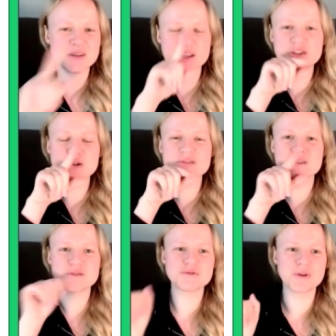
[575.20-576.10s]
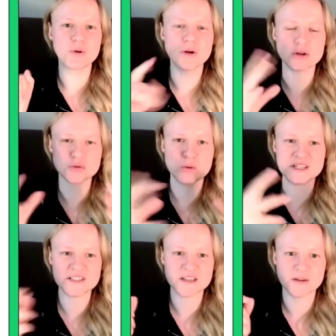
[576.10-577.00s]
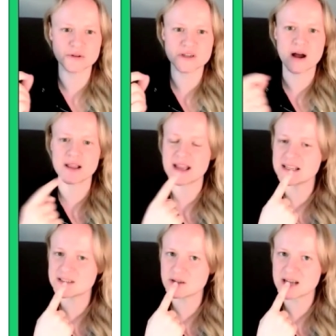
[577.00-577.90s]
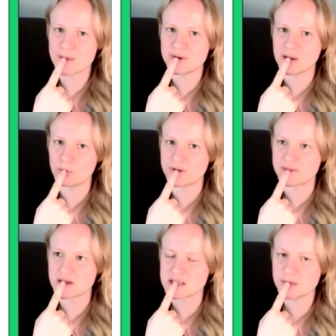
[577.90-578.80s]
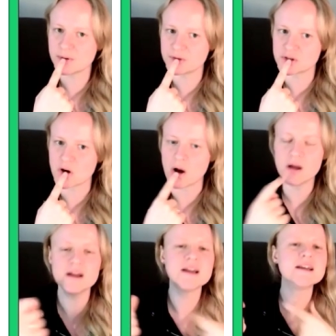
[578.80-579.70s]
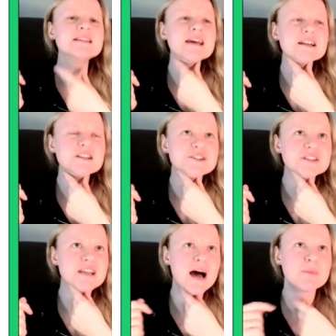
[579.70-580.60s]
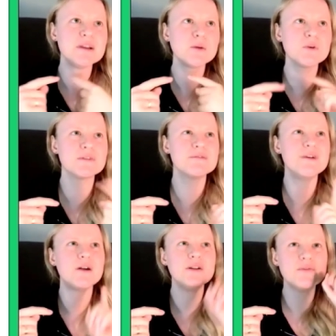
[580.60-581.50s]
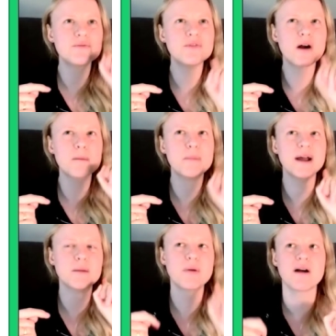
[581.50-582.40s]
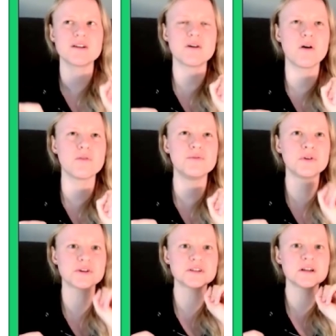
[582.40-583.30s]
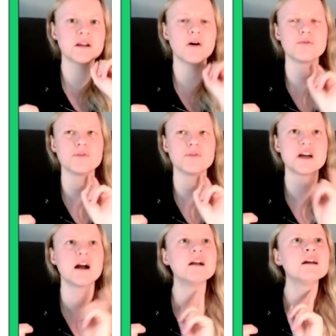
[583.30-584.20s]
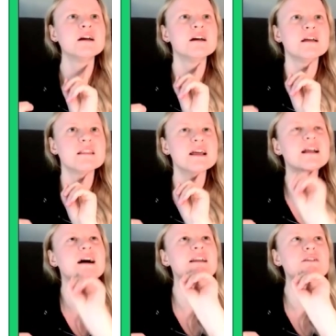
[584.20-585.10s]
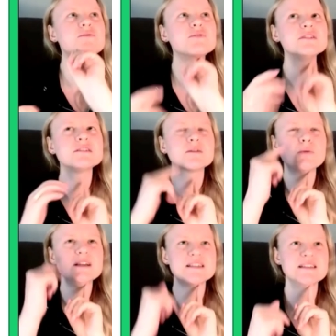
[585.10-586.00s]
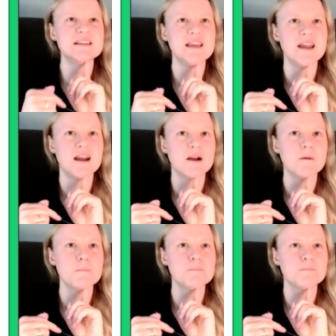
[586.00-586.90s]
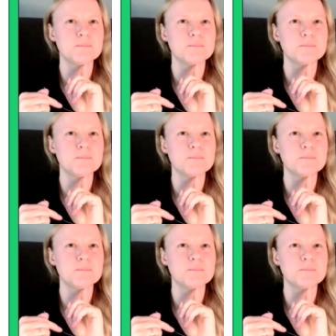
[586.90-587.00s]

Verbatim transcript: You don't have to roll or twist your tongue, yeah? It's not happening with the tip of your tongue. It's actually just happening with the very far back part of your of your tongue that kind of squeezes the air